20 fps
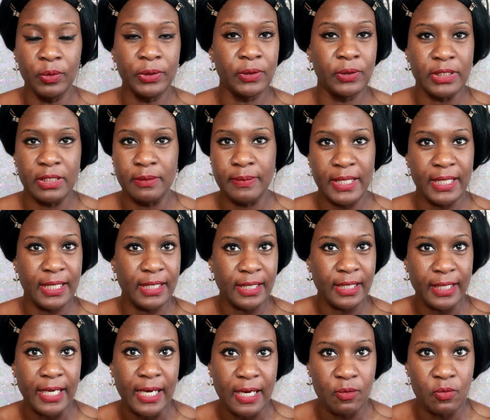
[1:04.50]
I went on eBay
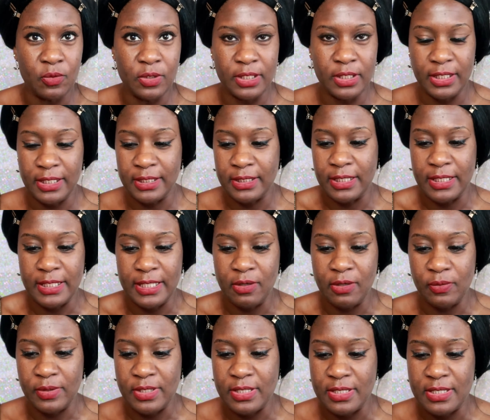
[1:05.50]
and I got one and
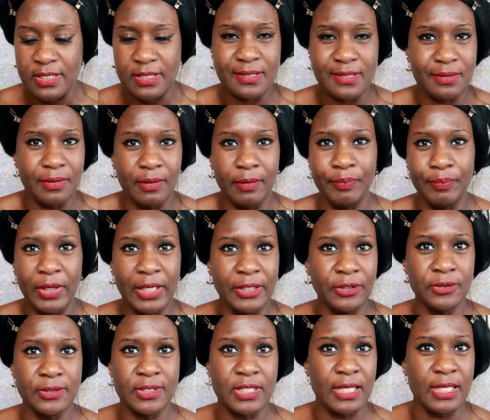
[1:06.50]
it was
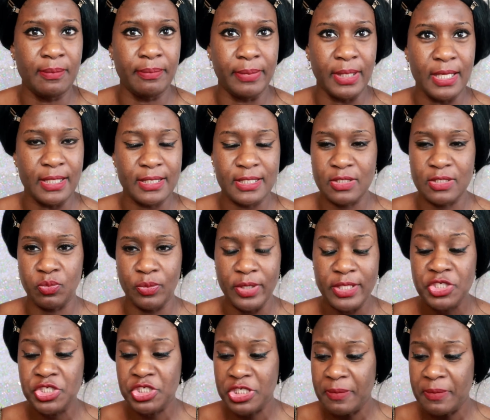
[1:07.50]
under 10 bucks
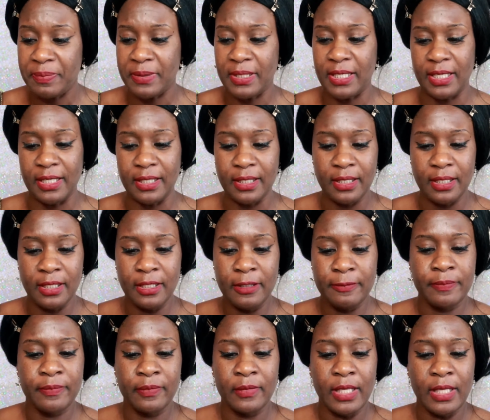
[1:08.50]
with shipping.
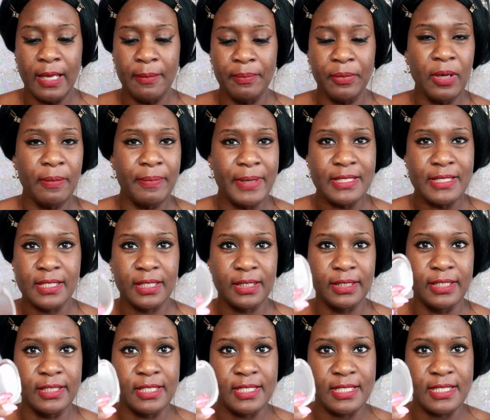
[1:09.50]
I bought
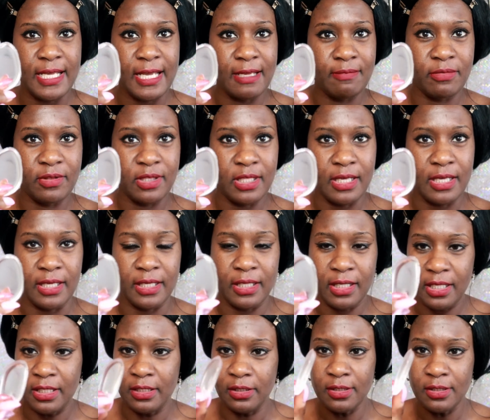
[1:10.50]
basically the same
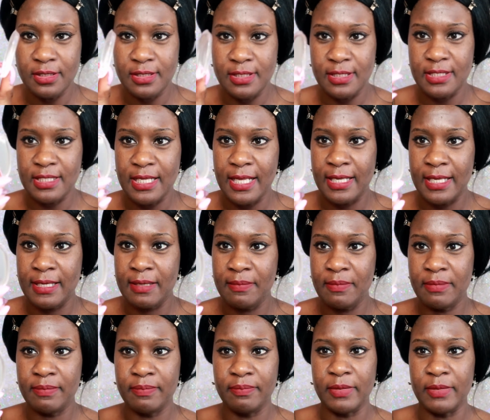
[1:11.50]
thing. It looks the
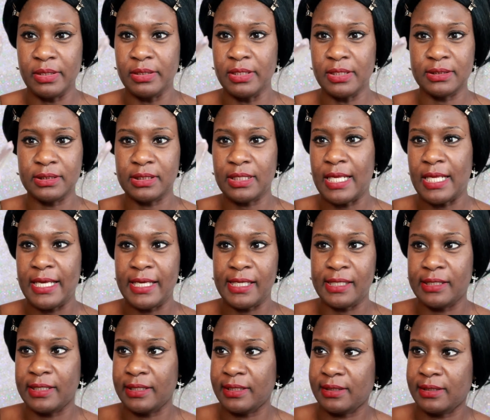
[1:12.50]
same. It looks
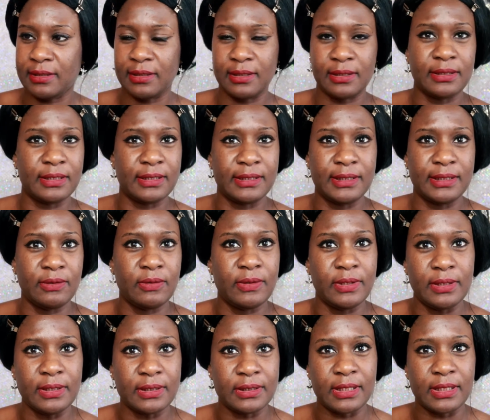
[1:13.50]
like, let's see
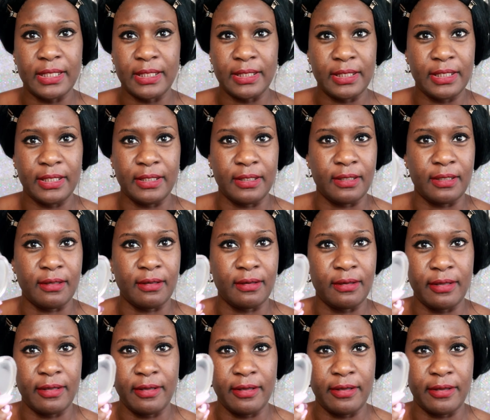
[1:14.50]
what it looks like
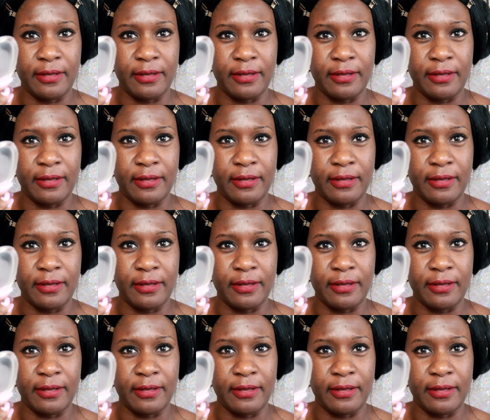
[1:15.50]
here.